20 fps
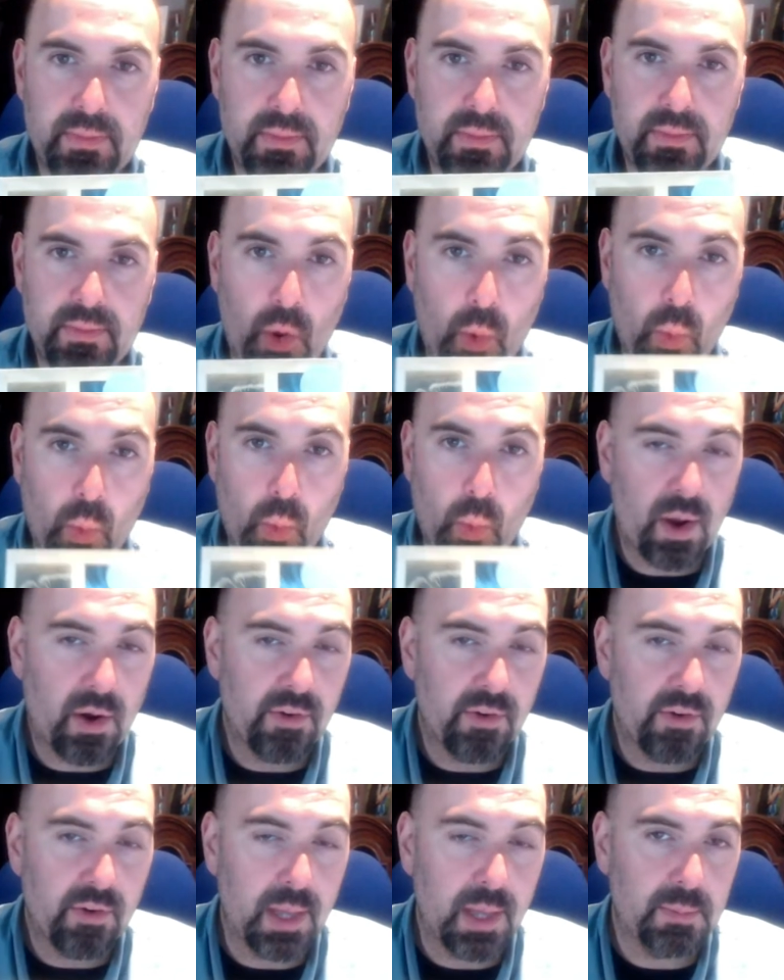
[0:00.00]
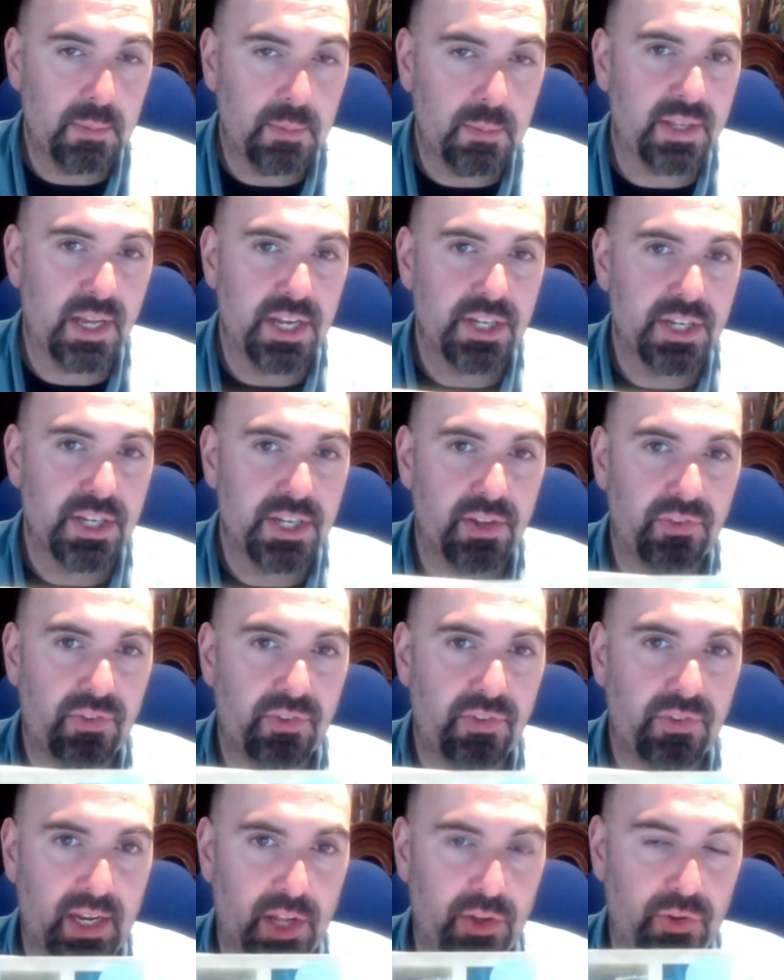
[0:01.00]
aware of my limitations,
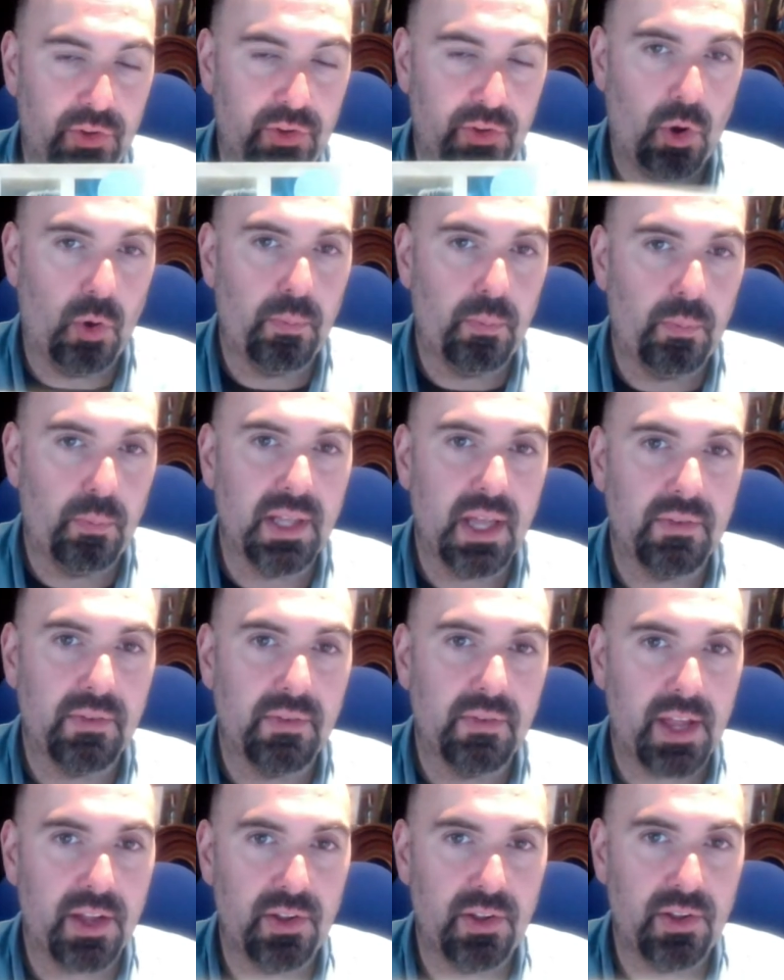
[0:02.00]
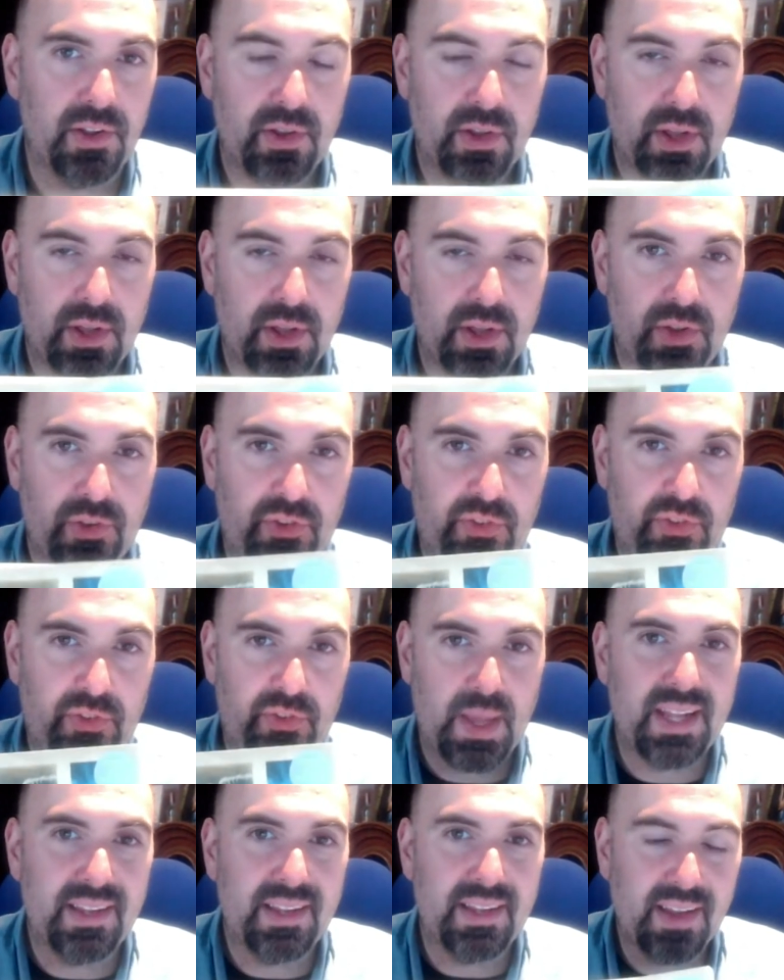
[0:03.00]
and I don't believe I could
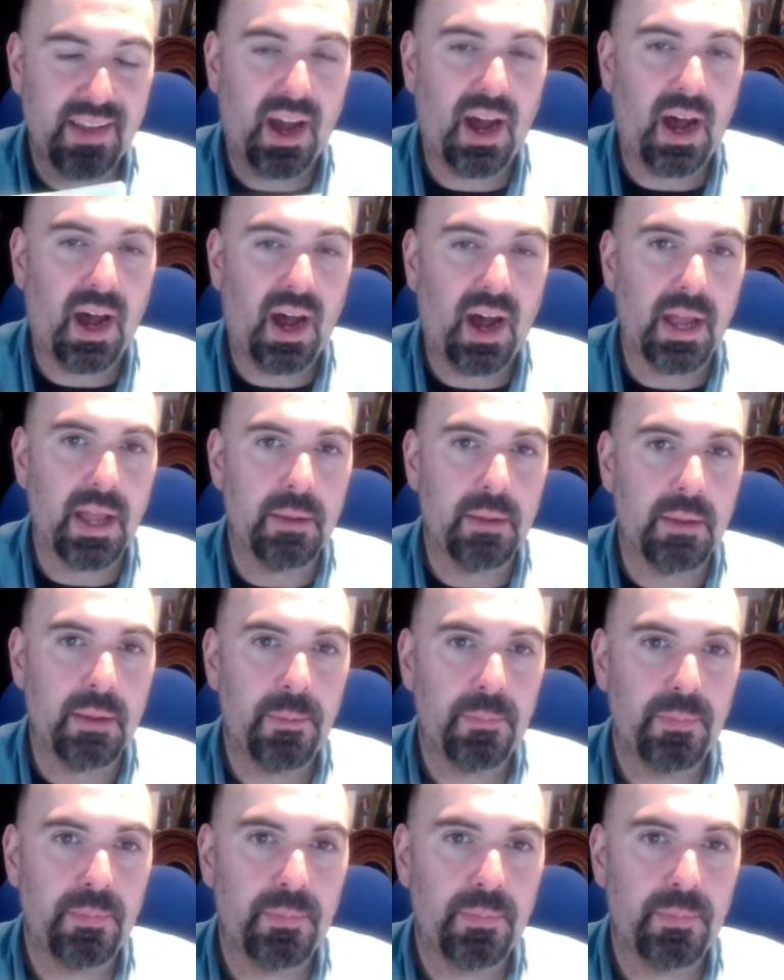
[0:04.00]
spend time